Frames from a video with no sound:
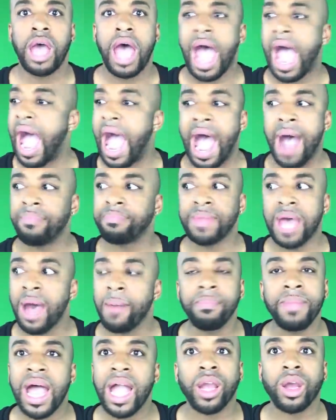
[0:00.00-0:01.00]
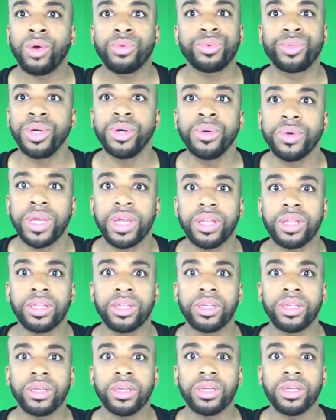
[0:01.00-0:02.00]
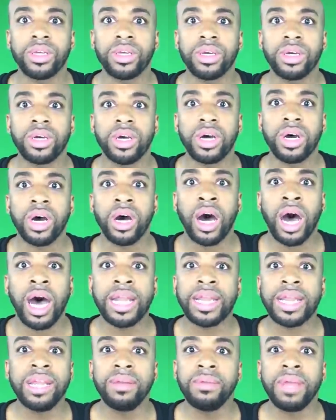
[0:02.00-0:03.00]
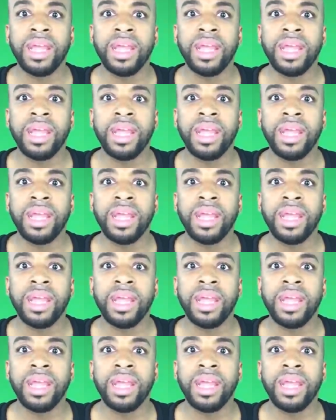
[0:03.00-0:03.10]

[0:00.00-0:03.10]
I, I'm, I'm not going to do it. Honey, it,